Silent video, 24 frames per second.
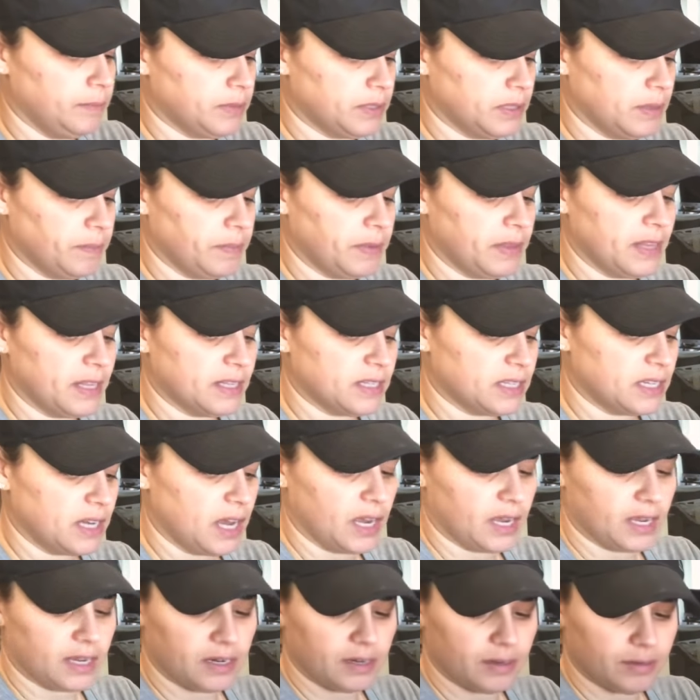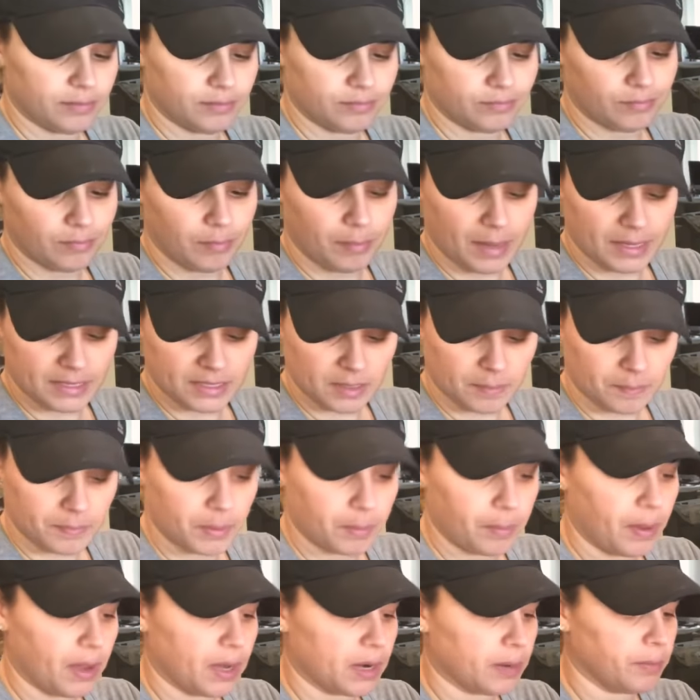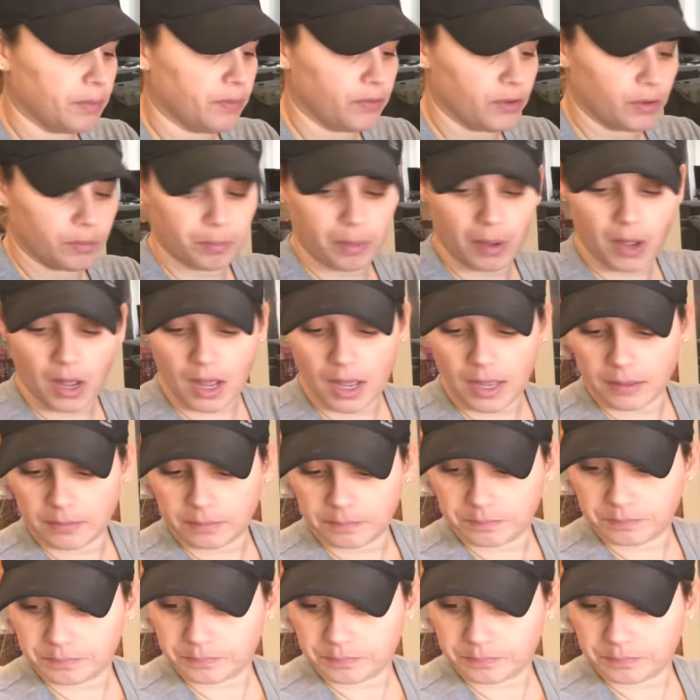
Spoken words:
Something that's not gonna mess up the bottom of your pot.